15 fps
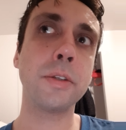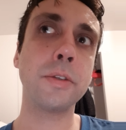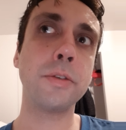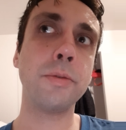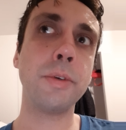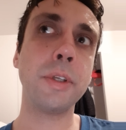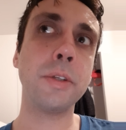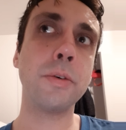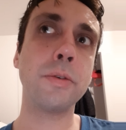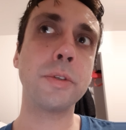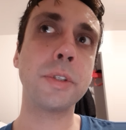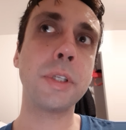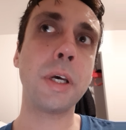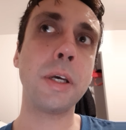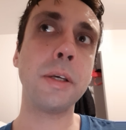during those
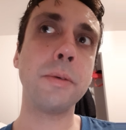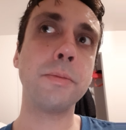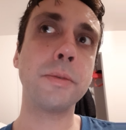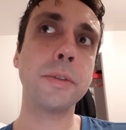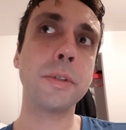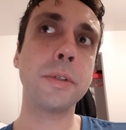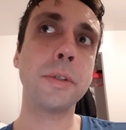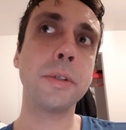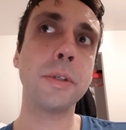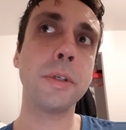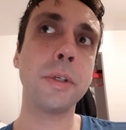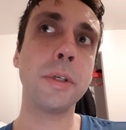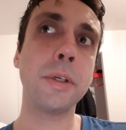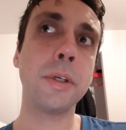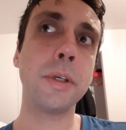times
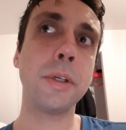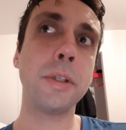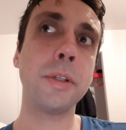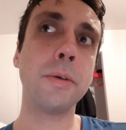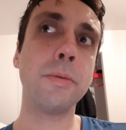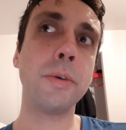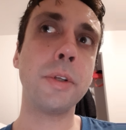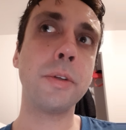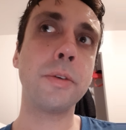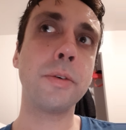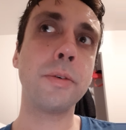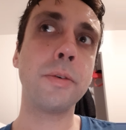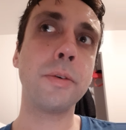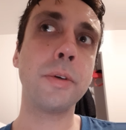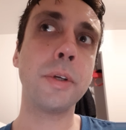in the
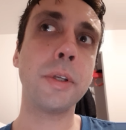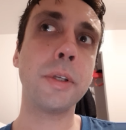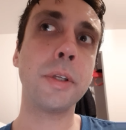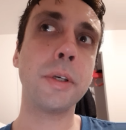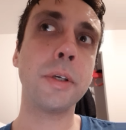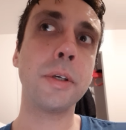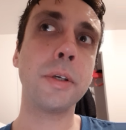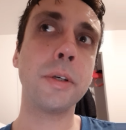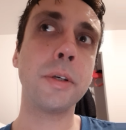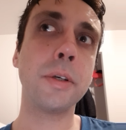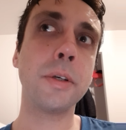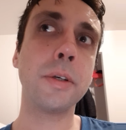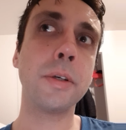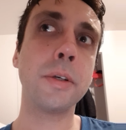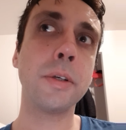winter. And
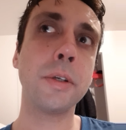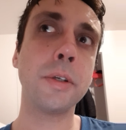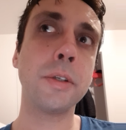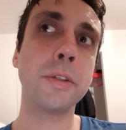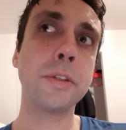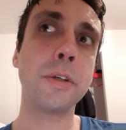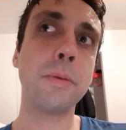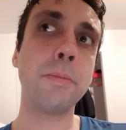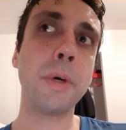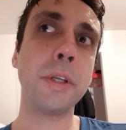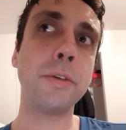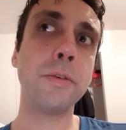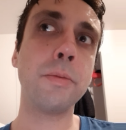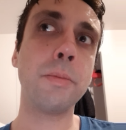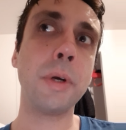uh, some might
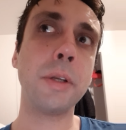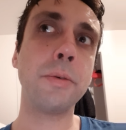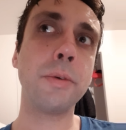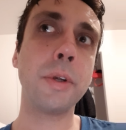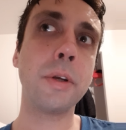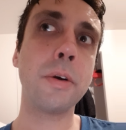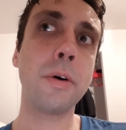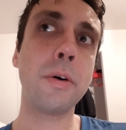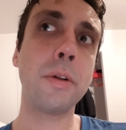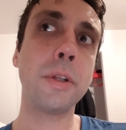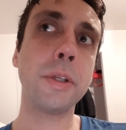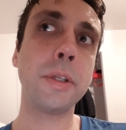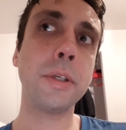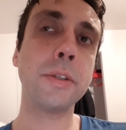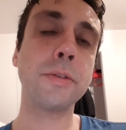you might recall
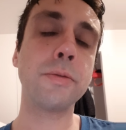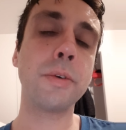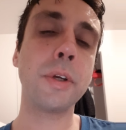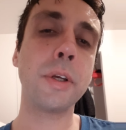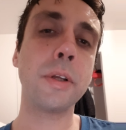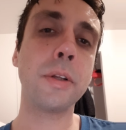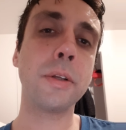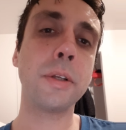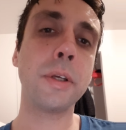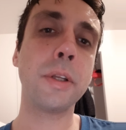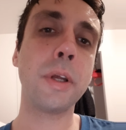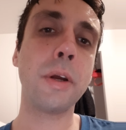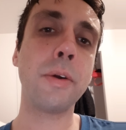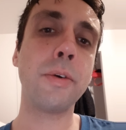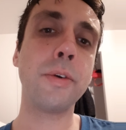in Israel. And
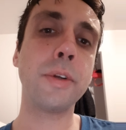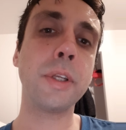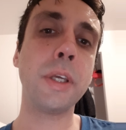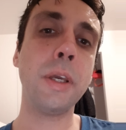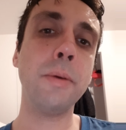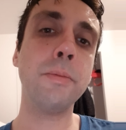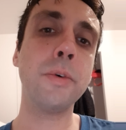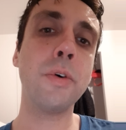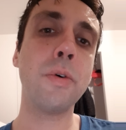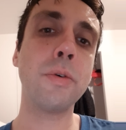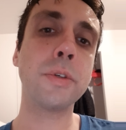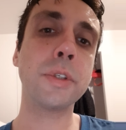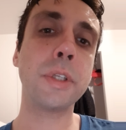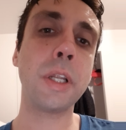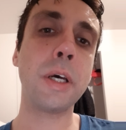I heard Kimbo
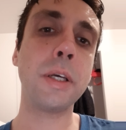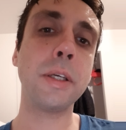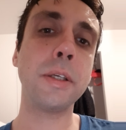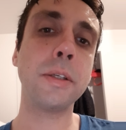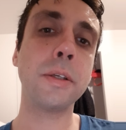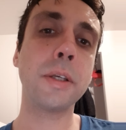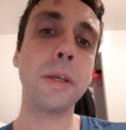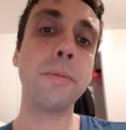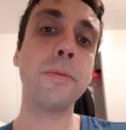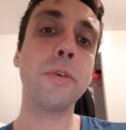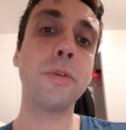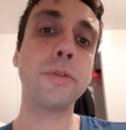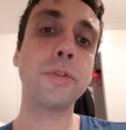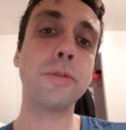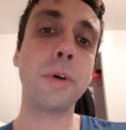Slice, Kimbo
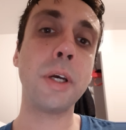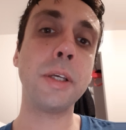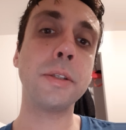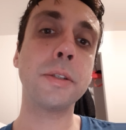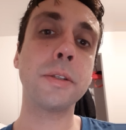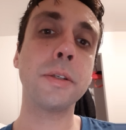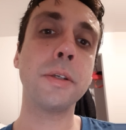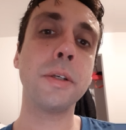Slice.